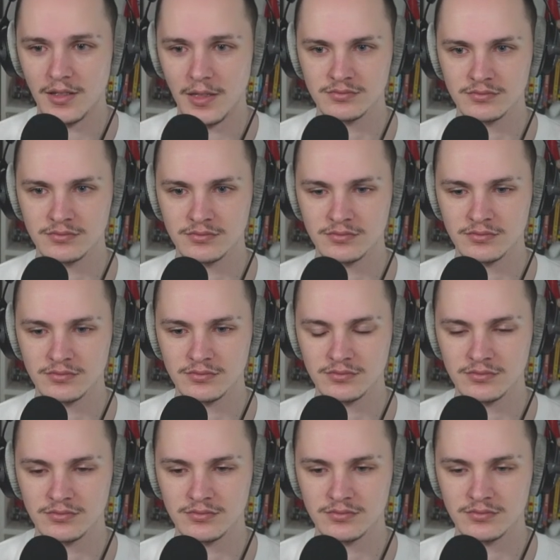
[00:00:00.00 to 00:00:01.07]

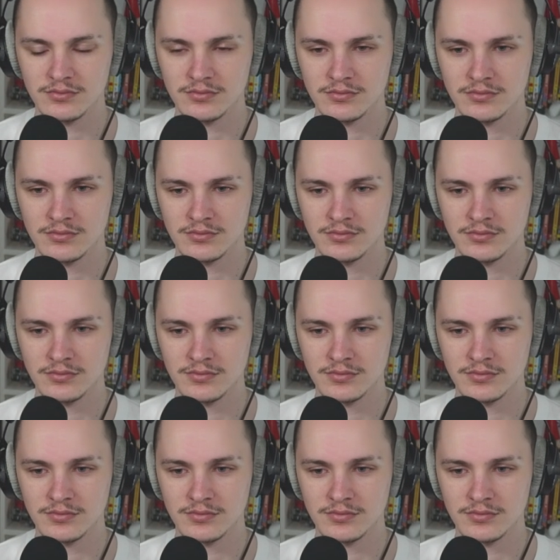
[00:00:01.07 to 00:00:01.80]
Nobody speaks.